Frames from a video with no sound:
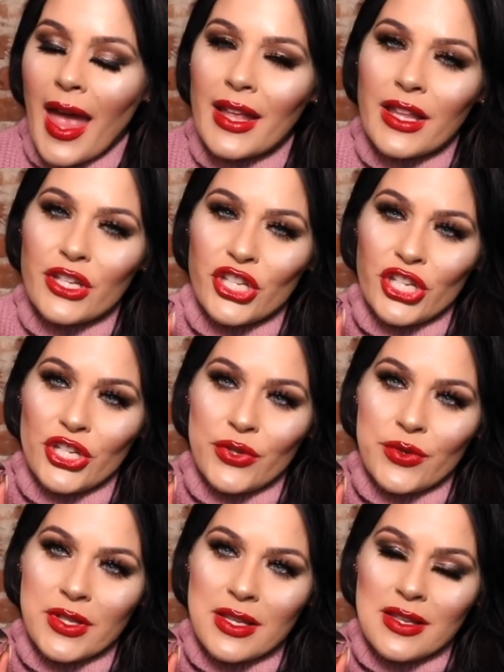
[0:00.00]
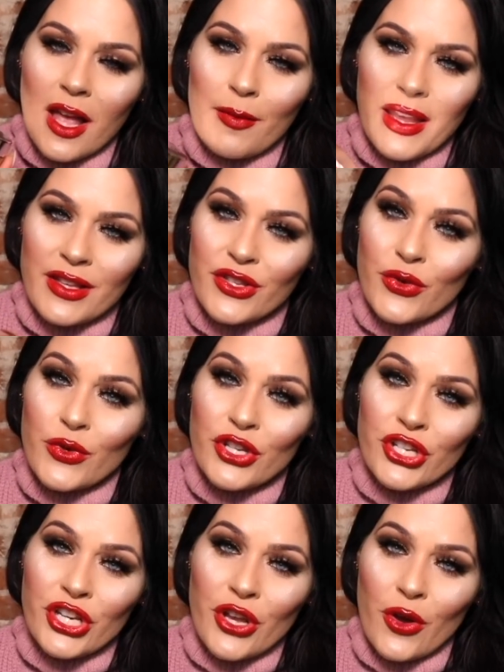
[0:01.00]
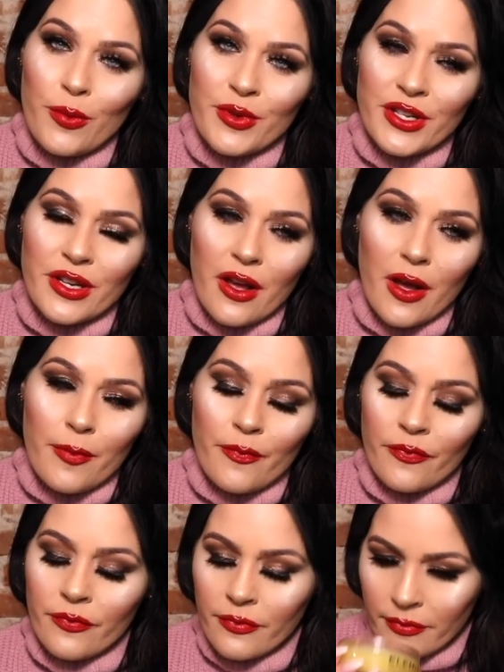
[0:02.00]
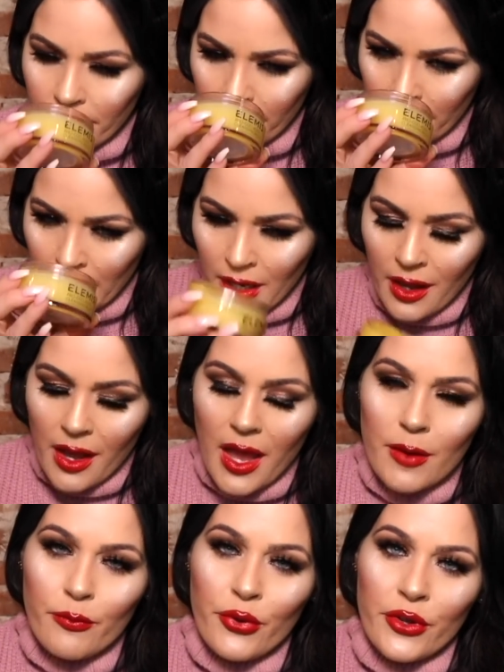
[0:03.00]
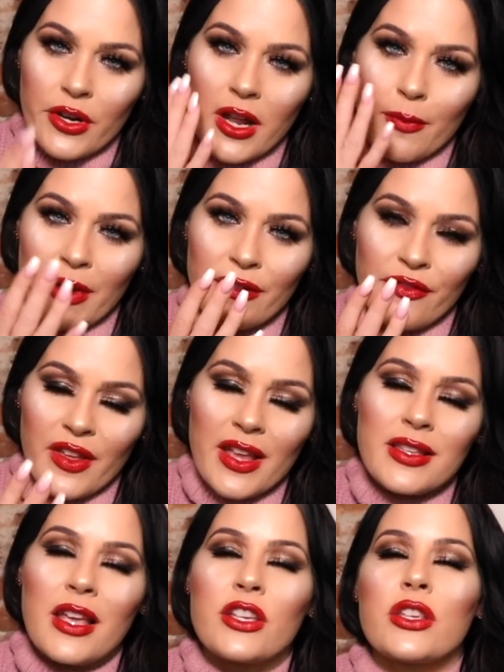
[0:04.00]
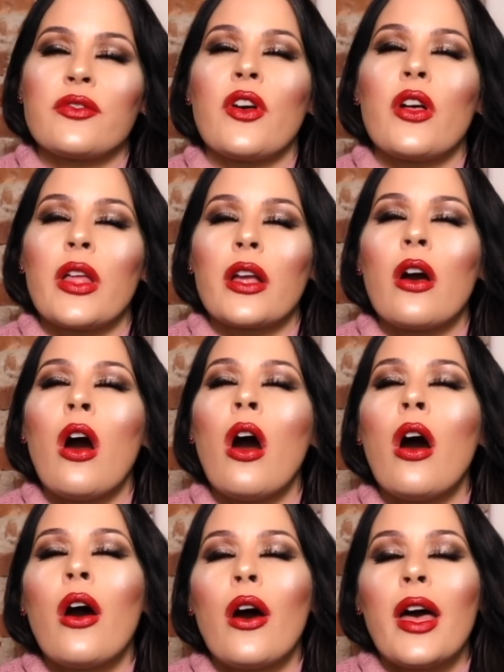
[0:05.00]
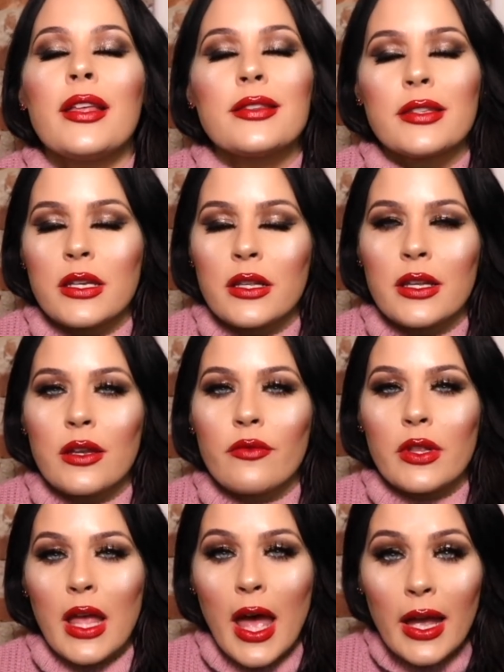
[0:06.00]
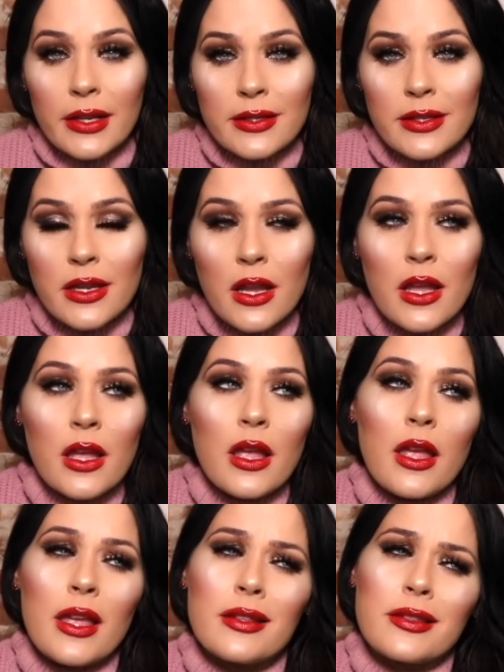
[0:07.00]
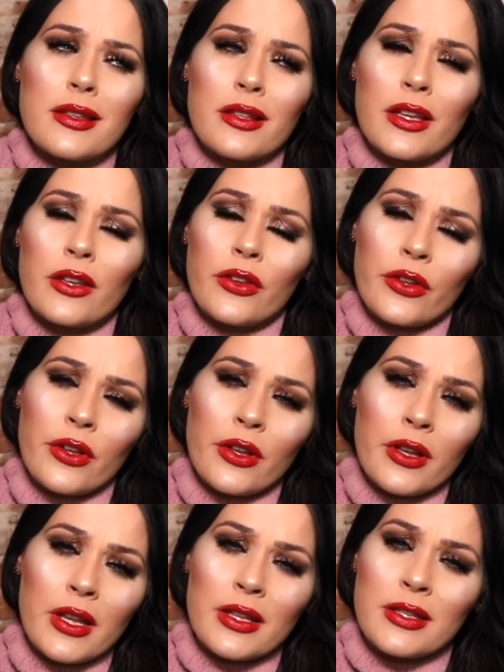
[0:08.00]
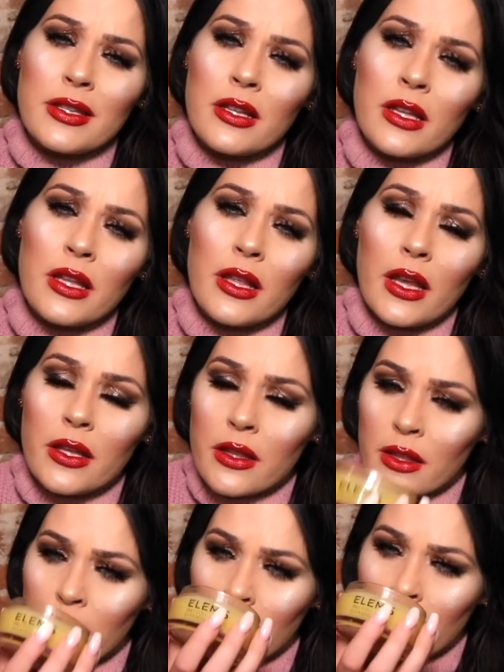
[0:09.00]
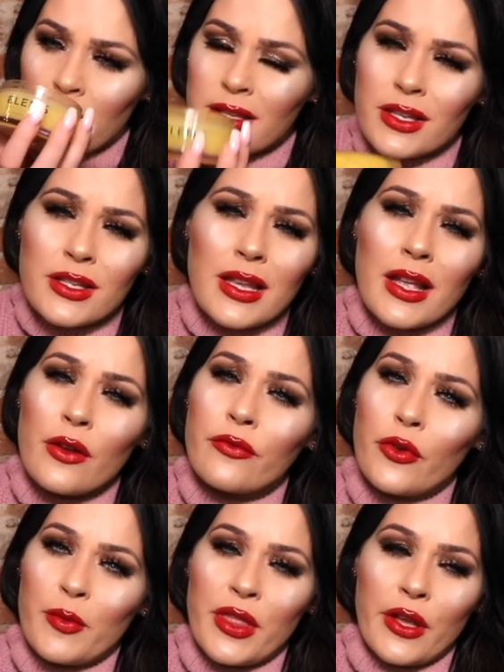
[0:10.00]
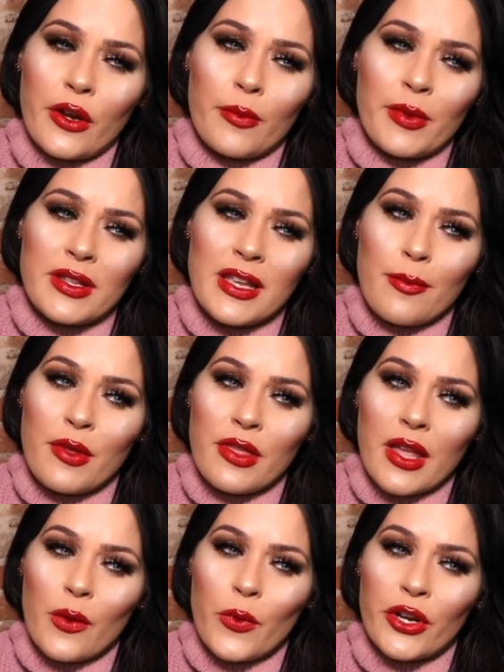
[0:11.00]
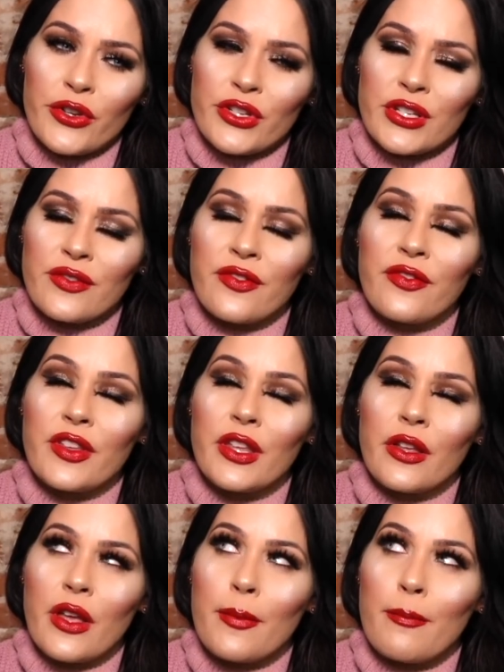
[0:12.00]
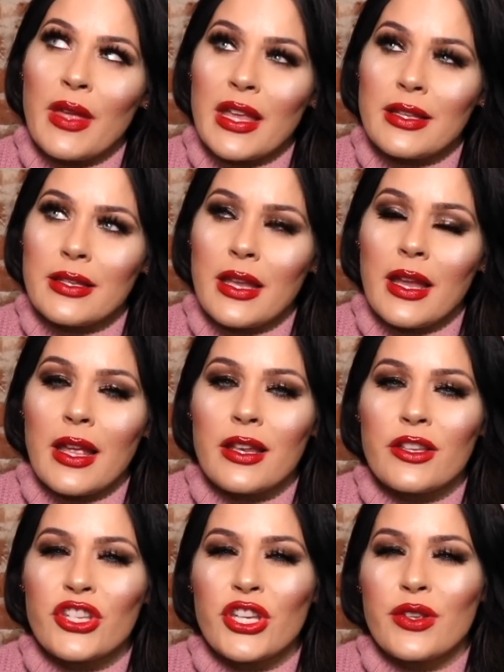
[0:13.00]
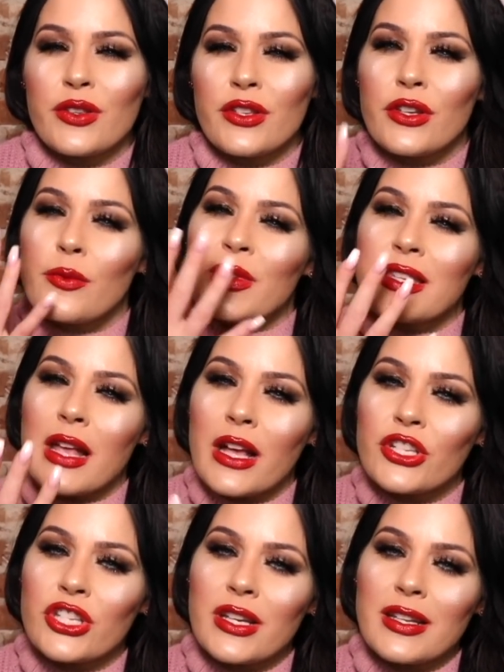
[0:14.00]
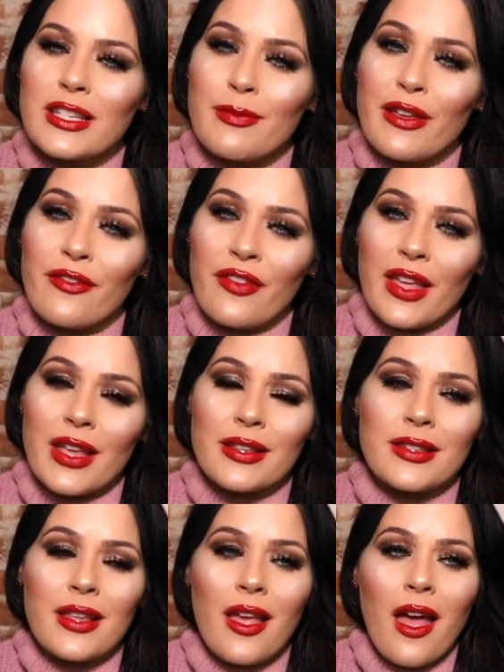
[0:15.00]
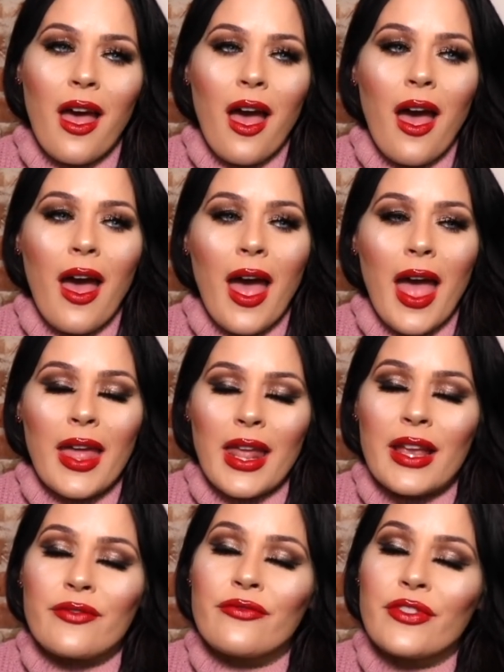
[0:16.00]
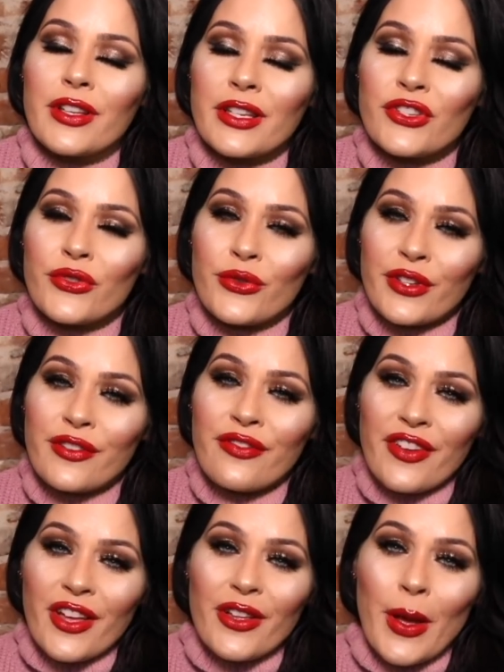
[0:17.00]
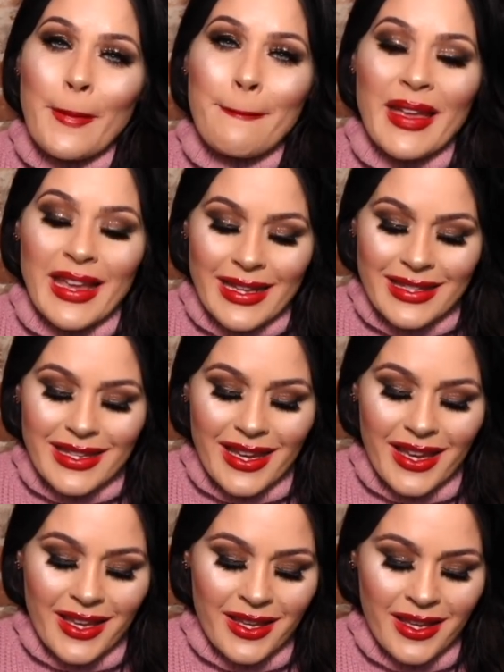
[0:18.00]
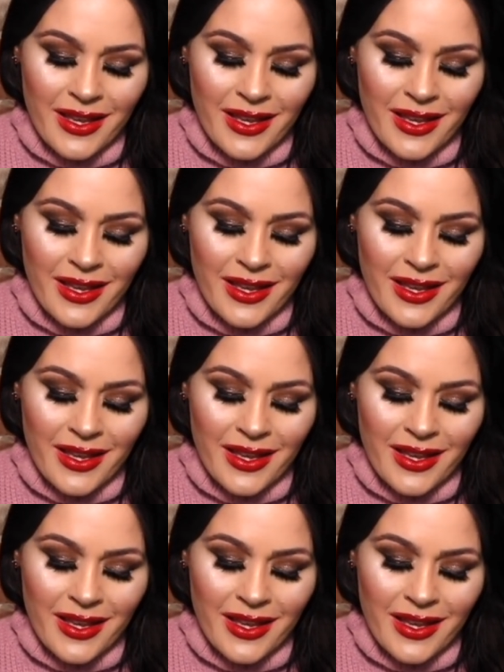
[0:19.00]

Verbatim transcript: and then she used this on me as soon as she opened it up and put it on my face I just felt like oh, instantly relaxed instantly good instantly like this is an aromatherapy type of thing where you just feel amazing. And she, you know, massaged it into my face. And I really, truly felt amazing.